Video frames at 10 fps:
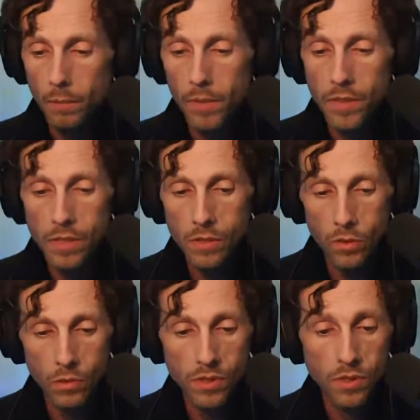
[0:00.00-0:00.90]
This is
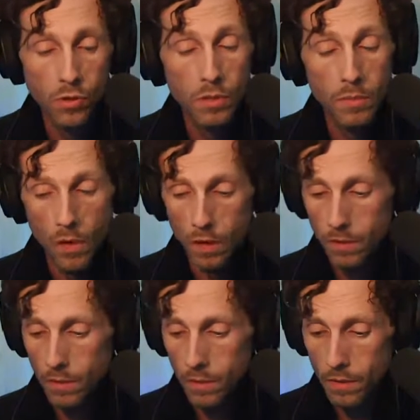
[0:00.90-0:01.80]
through
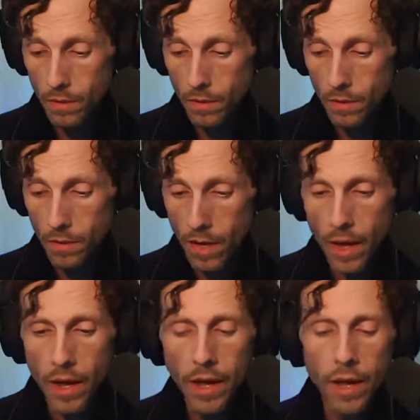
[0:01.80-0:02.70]
StreamYard.
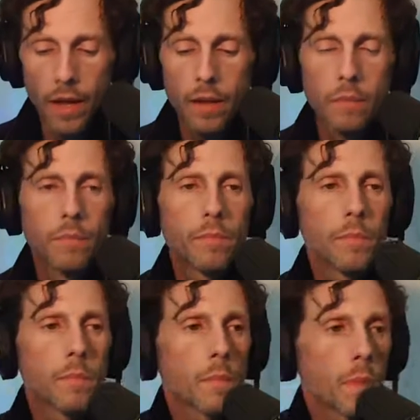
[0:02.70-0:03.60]
And
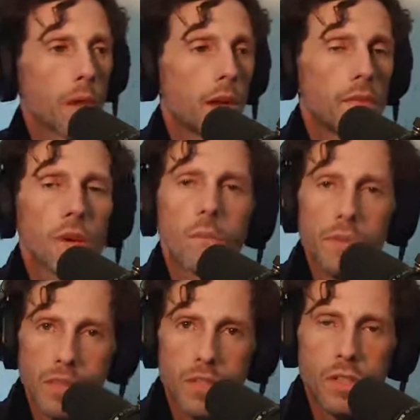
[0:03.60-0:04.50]
if you're a
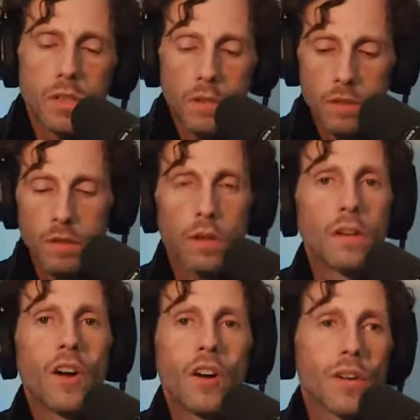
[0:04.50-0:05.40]
musician or
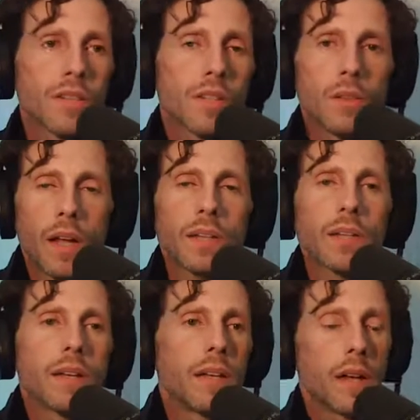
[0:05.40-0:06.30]
an artist and you'd like to
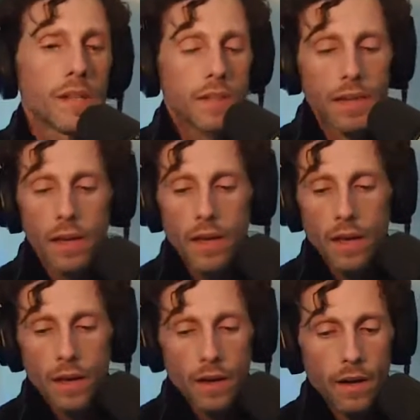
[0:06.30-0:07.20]
connect,
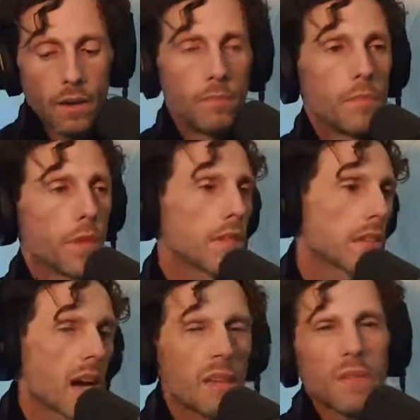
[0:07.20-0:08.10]
this is
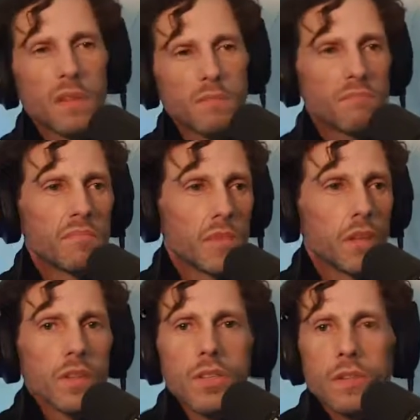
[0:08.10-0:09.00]
kind of a
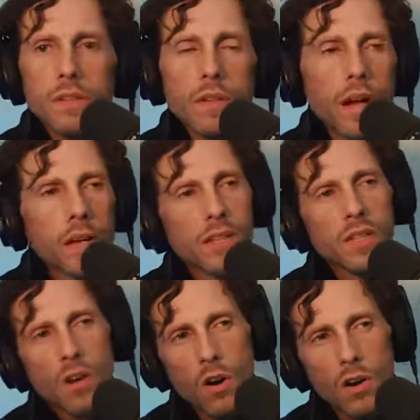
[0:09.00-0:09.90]
little, not a
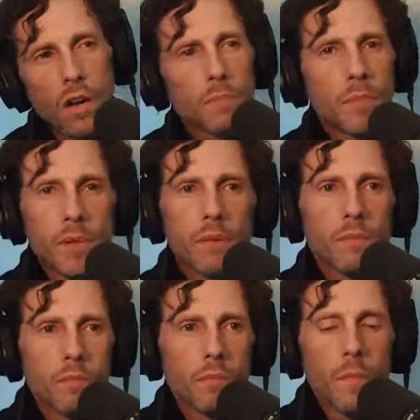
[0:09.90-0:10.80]
startup, but
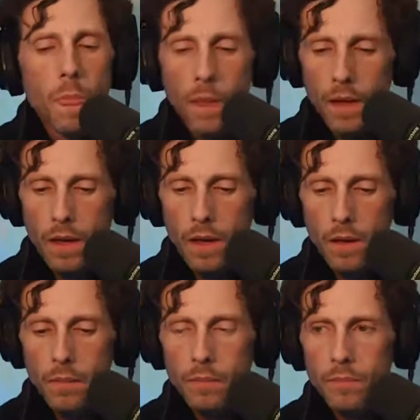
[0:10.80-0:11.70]

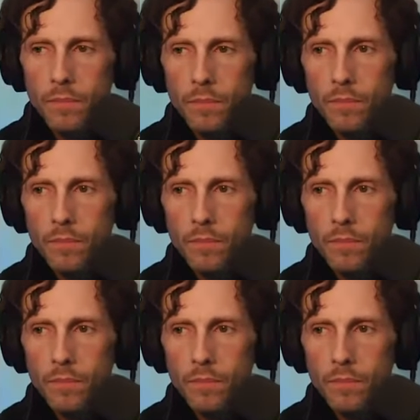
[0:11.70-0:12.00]
um,